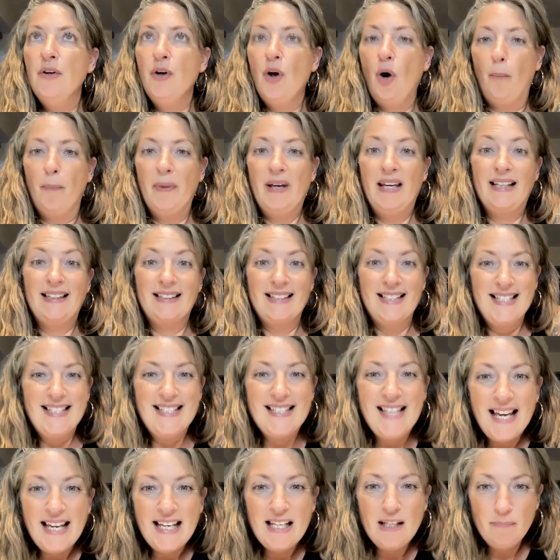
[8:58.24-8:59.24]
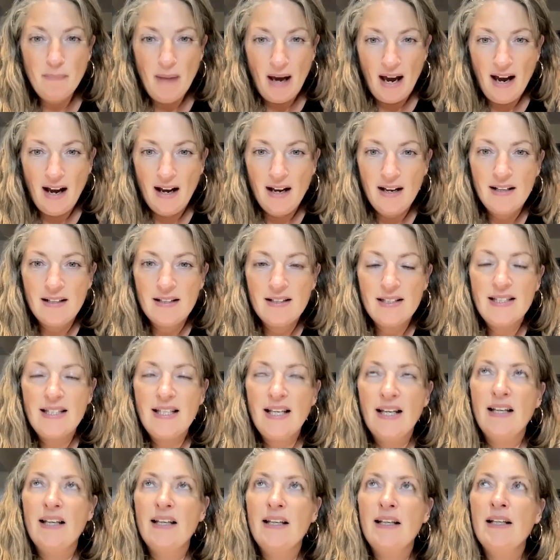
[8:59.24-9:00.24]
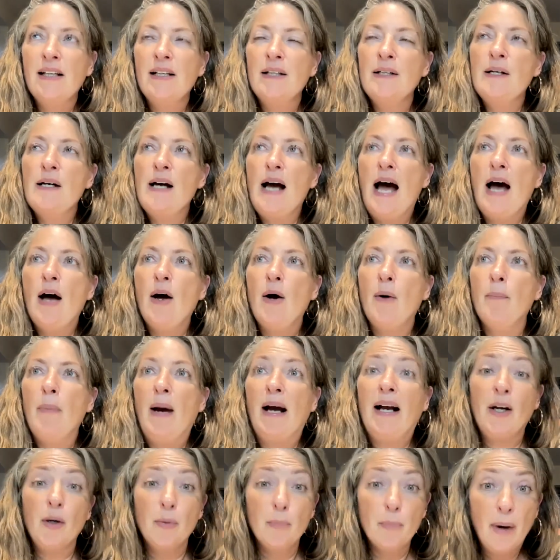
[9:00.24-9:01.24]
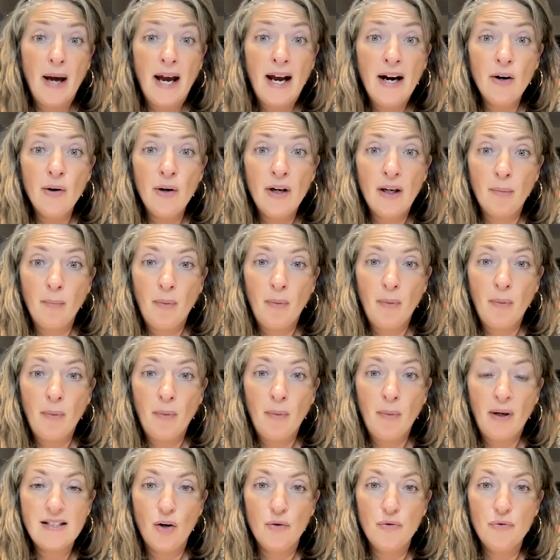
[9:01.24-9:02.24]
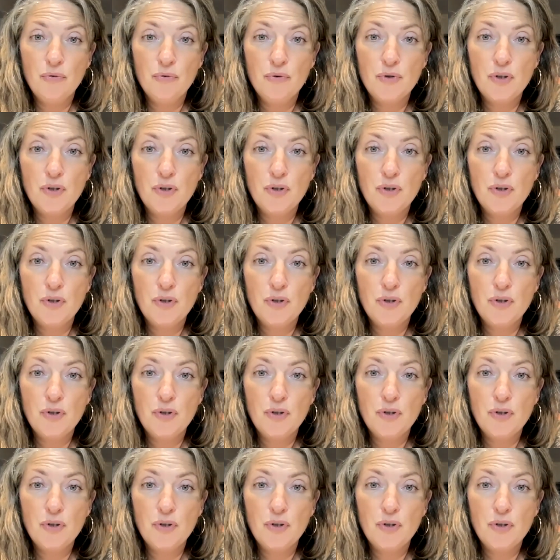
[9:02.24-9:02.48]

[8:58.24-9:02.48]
not being the same as, and comparing myself